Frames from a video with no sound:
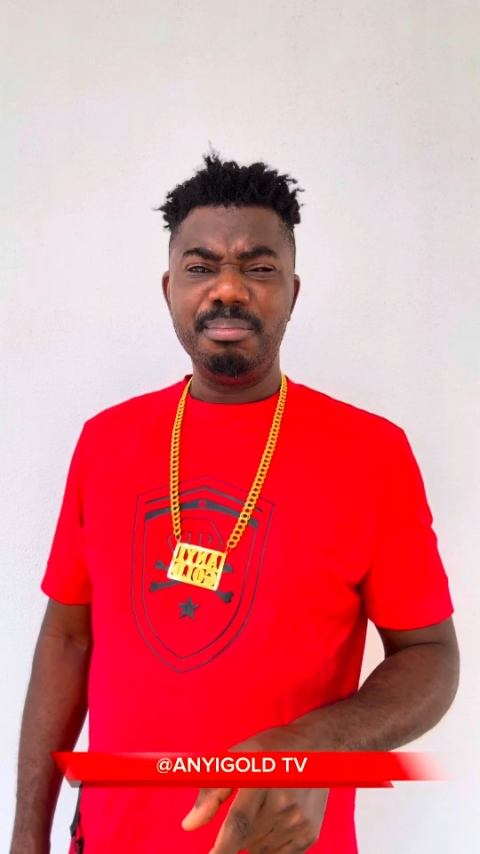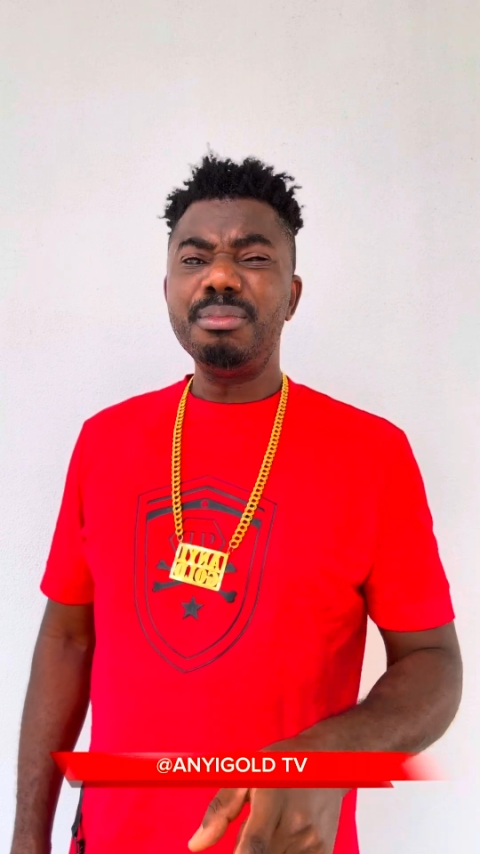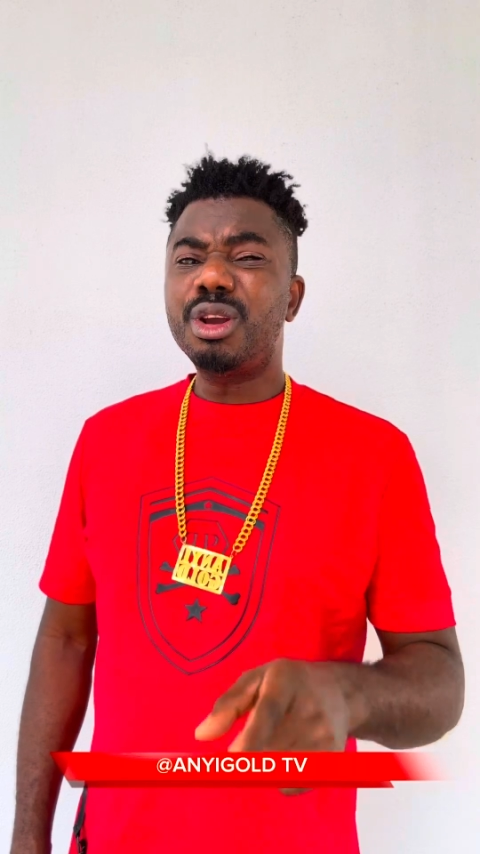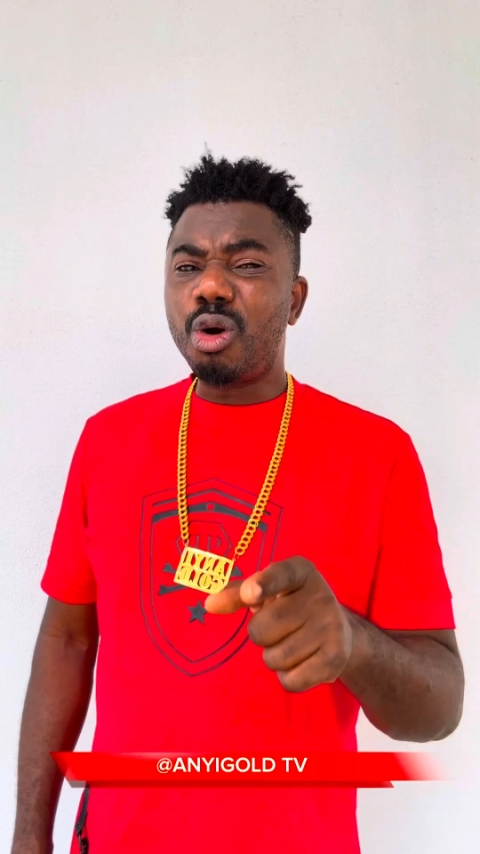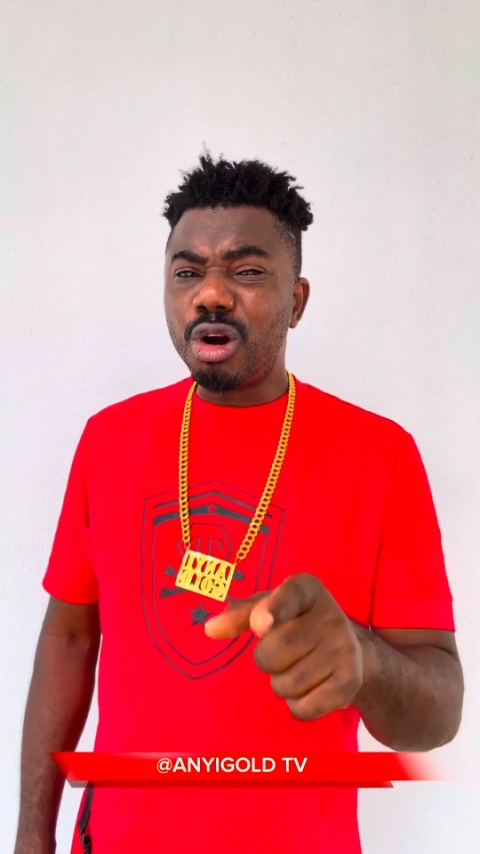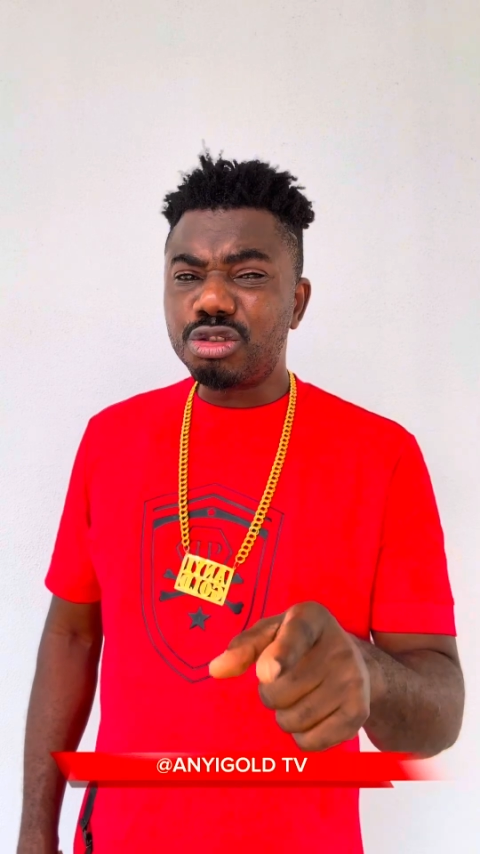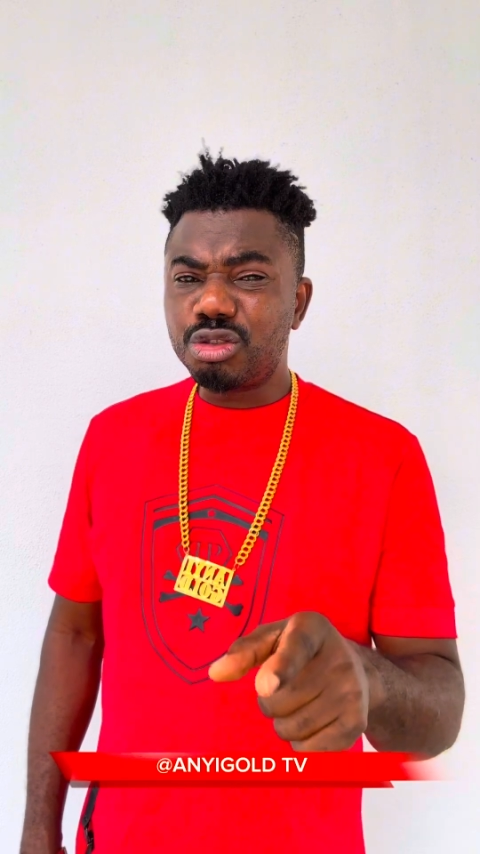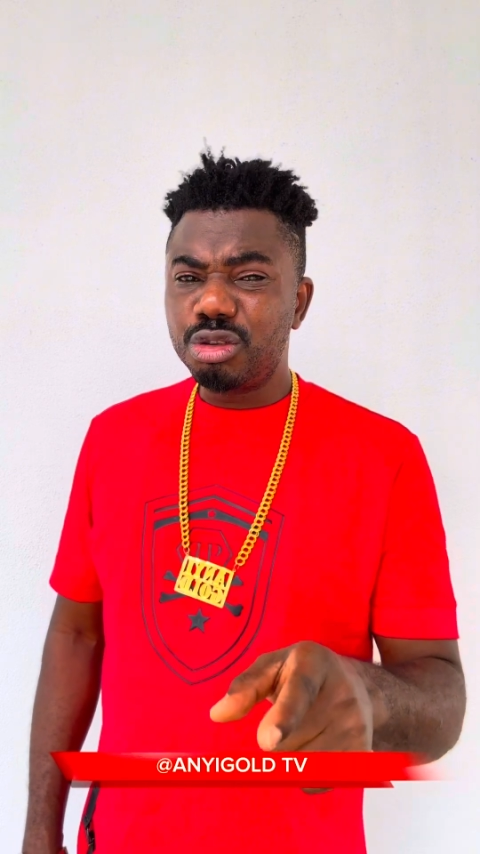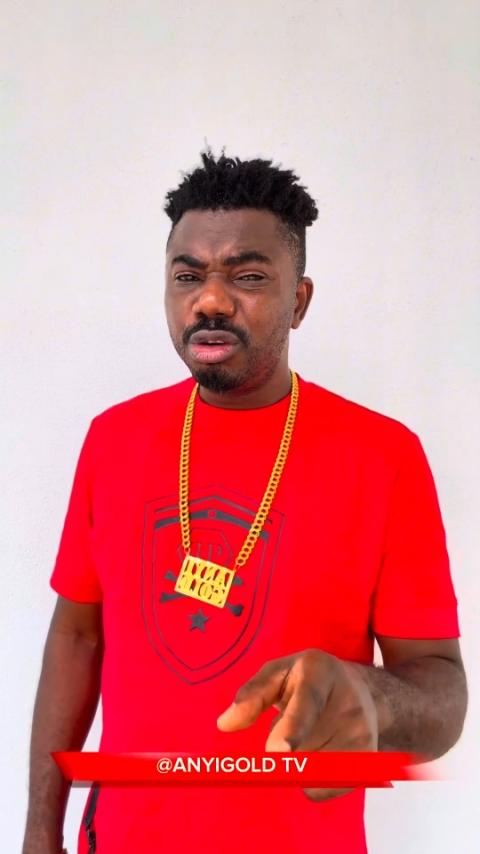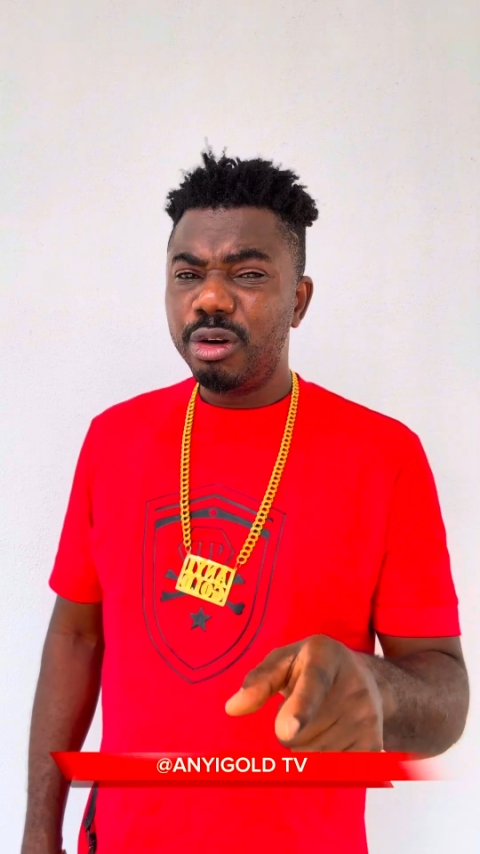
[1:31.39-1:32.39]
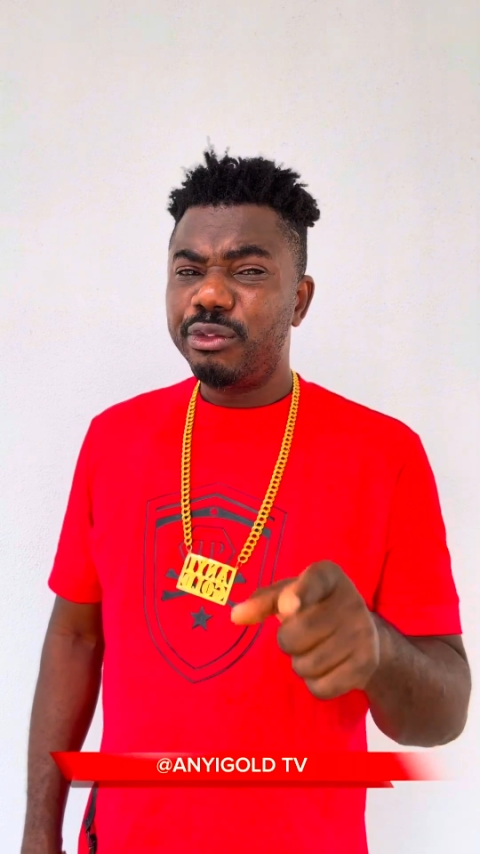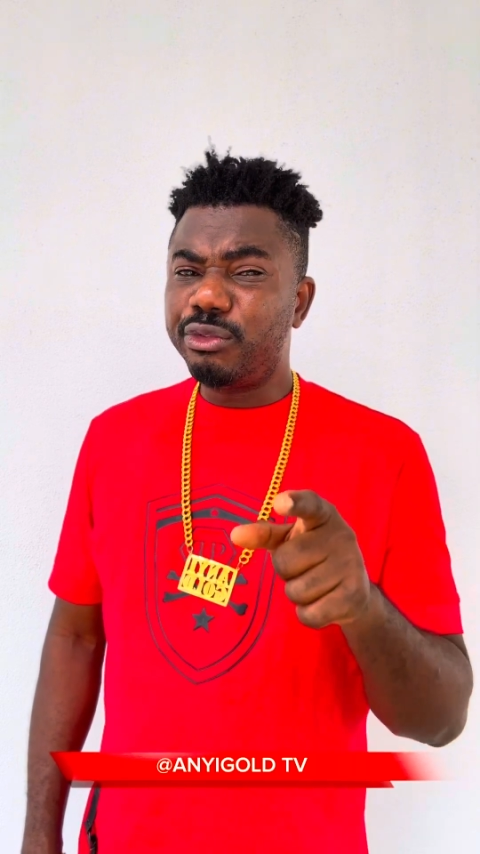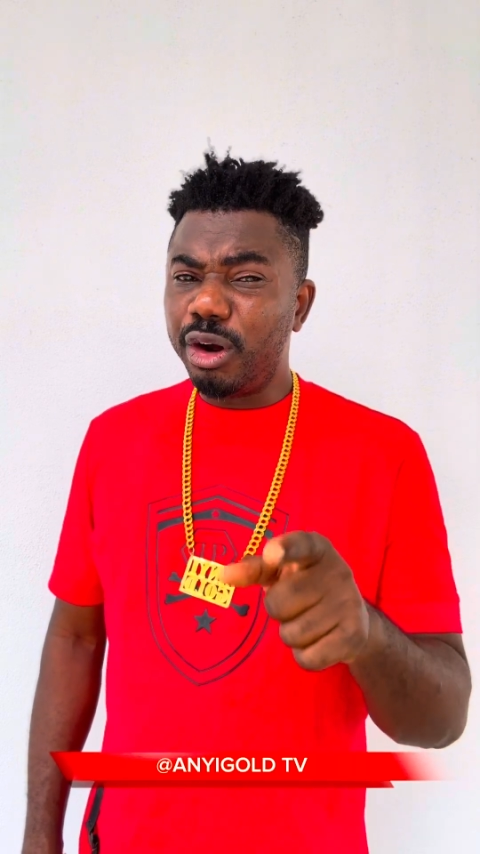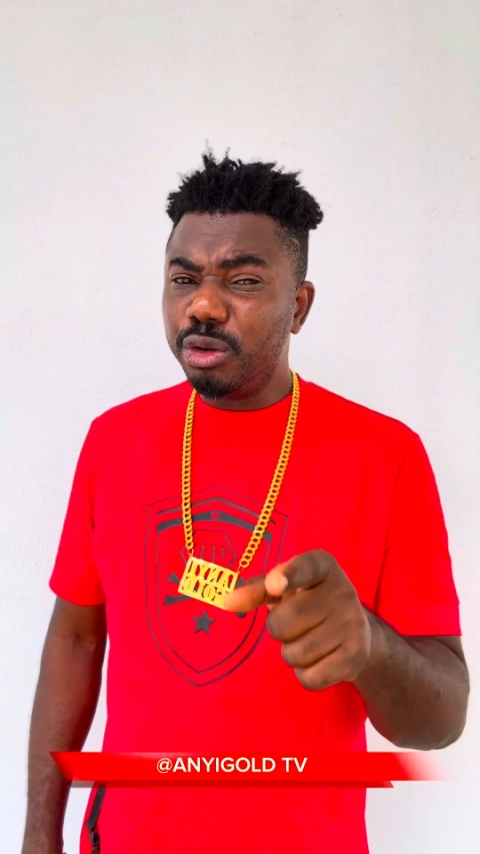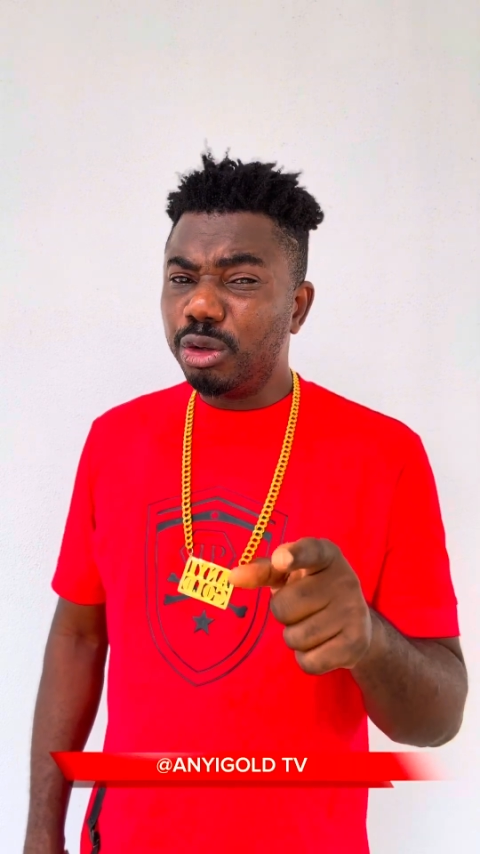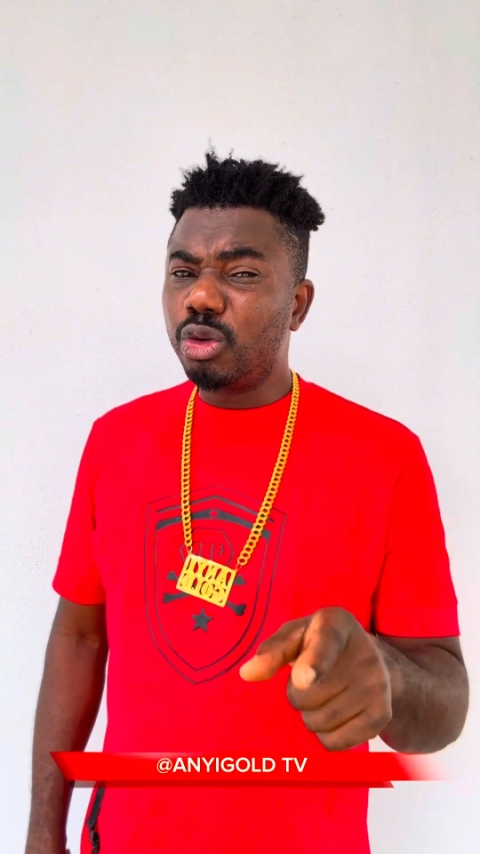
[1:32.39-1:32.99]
Because for you